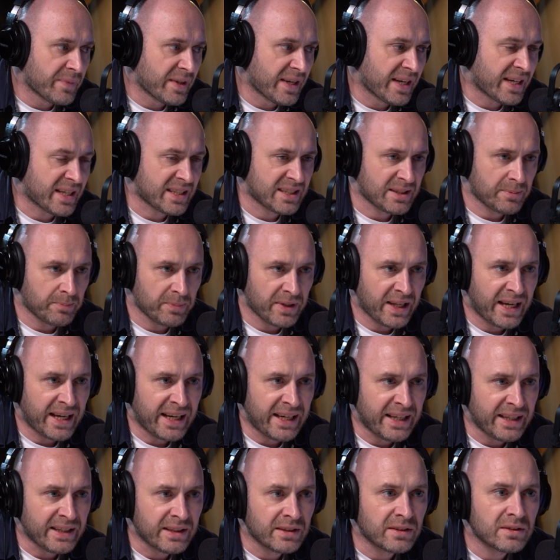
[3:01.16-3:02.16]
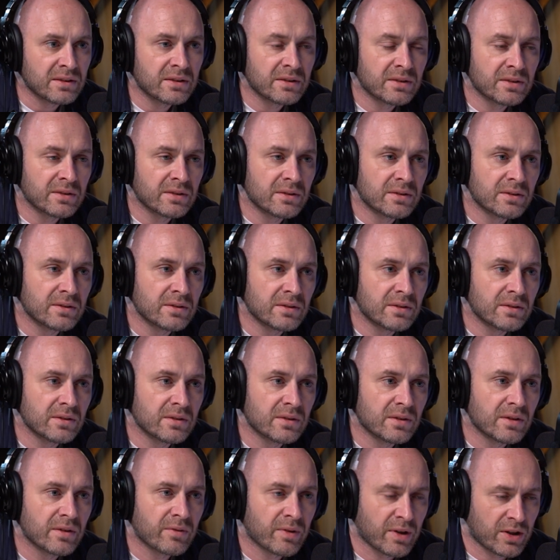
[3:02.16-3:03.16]
explain
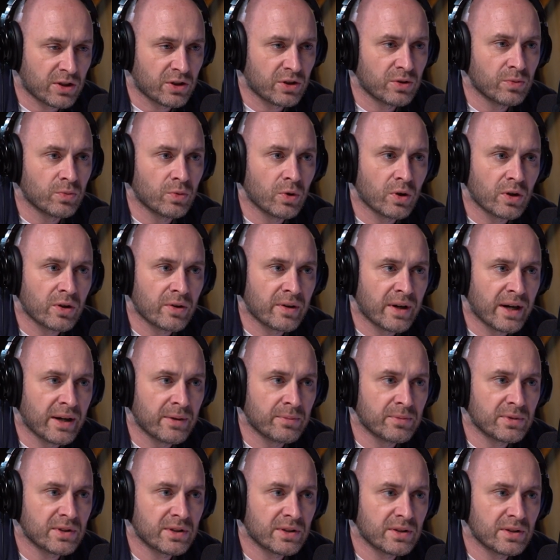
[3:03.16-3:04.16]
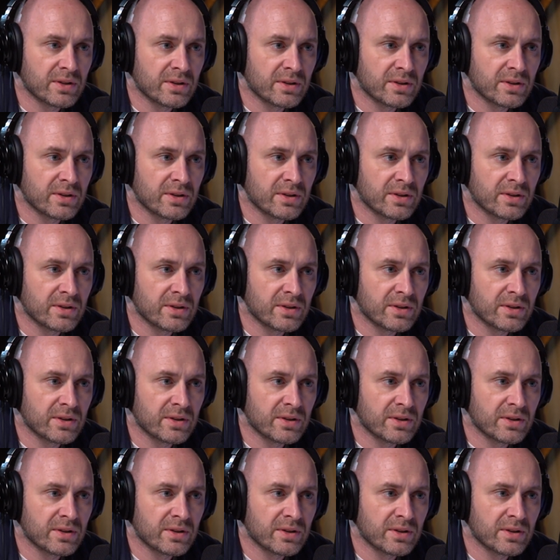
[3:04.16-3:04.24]
Russian war crimes.